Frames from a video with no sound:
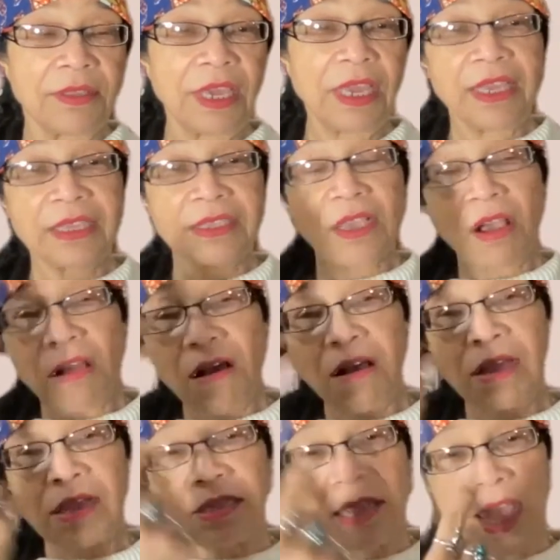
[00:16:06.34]
that has
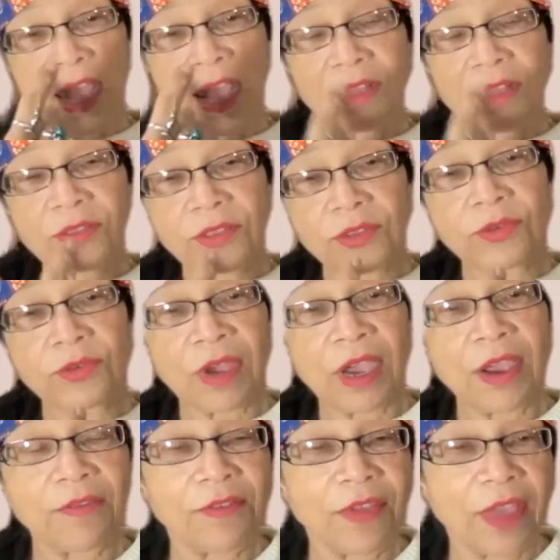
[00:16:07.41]
gone down through
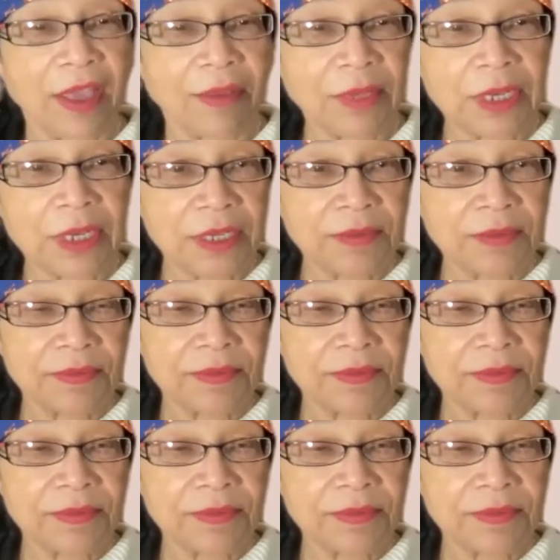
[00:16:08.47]
our family.